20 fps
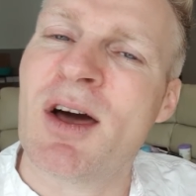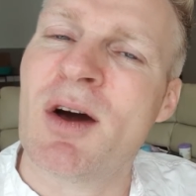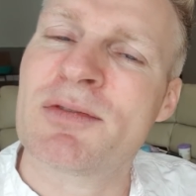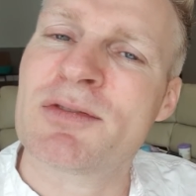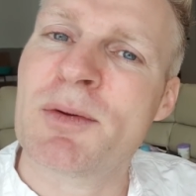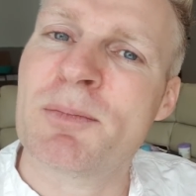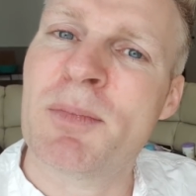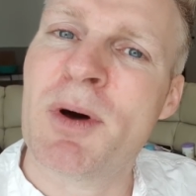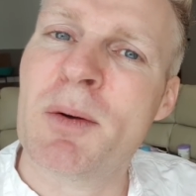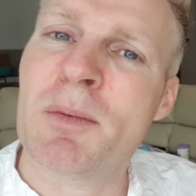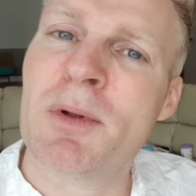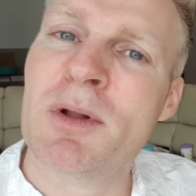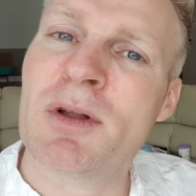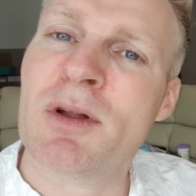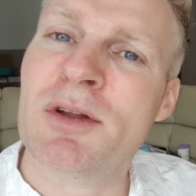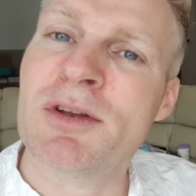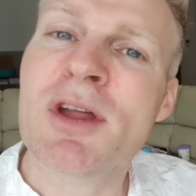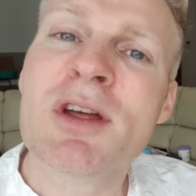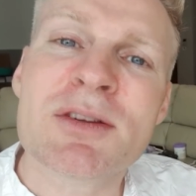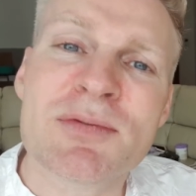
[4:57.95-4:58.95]
of the
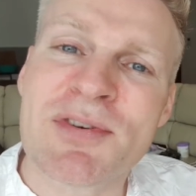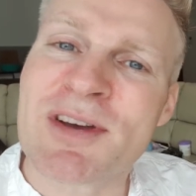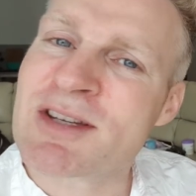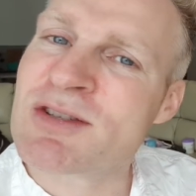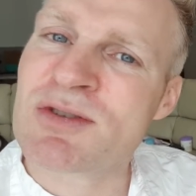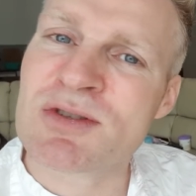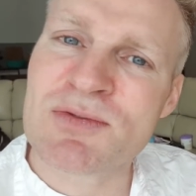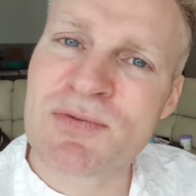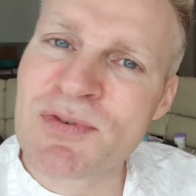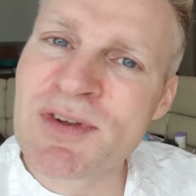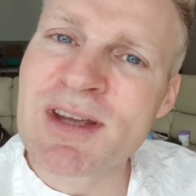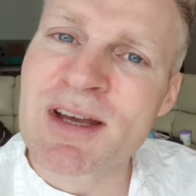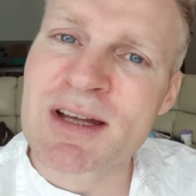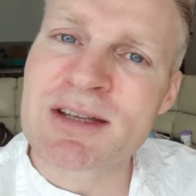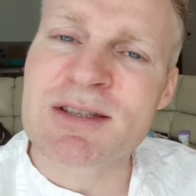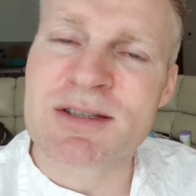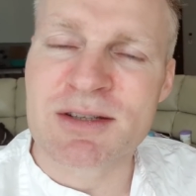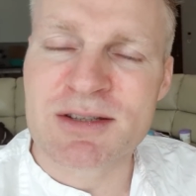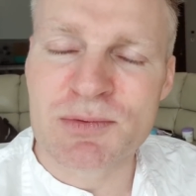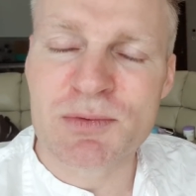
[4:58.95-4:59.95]
bubble, not versus
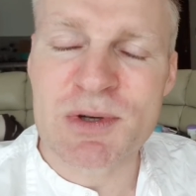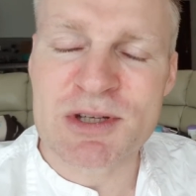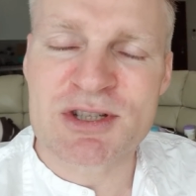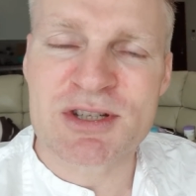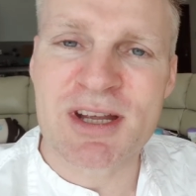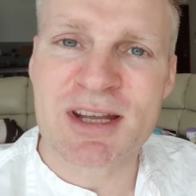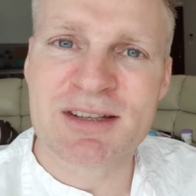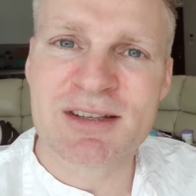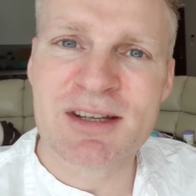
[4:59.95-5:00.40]
fiat, which they